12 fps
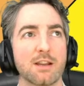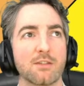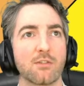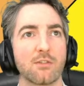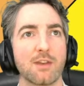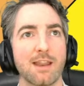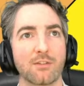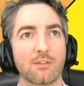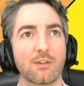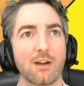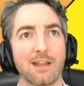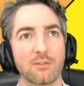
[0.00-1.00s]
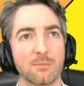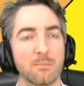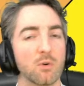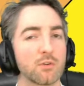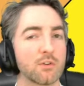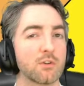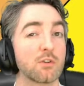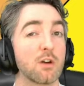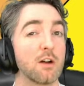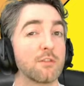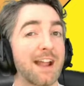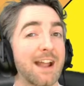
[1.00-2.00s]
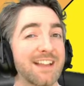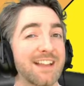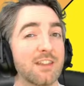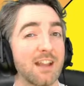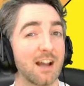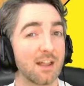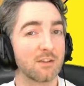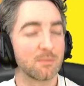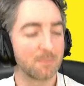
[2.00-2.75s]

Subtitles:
this is necessarily as important to craft as the others,